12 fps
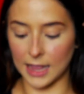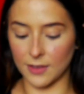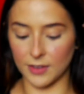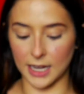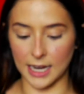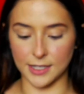I
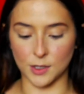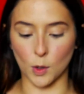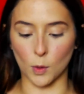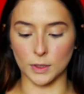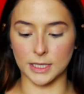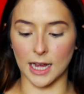love a nice
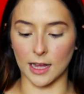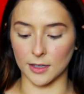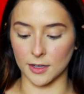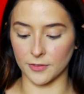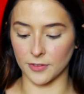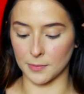gold
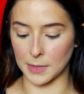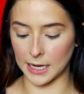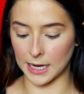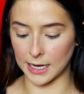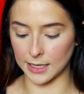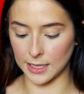color for my
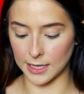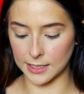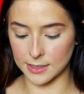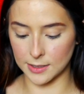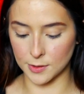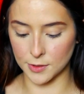
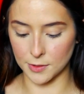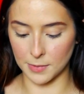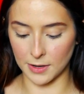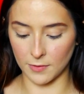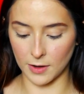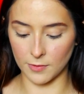highlights. Those are
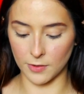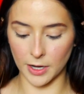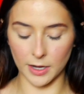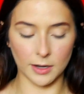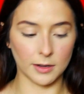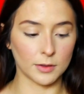my
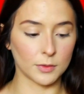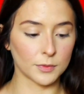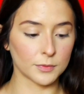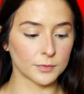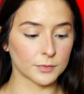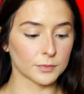favorite.
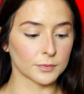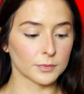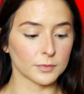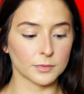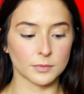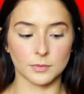
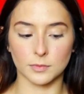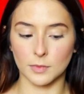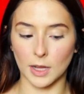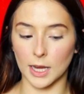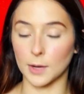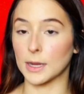
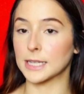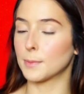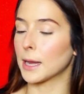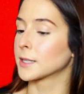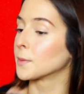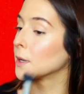Anyways,
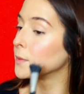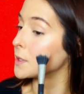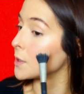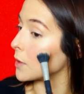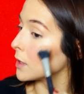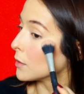back to what I was
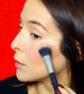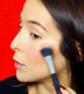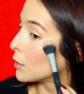doing.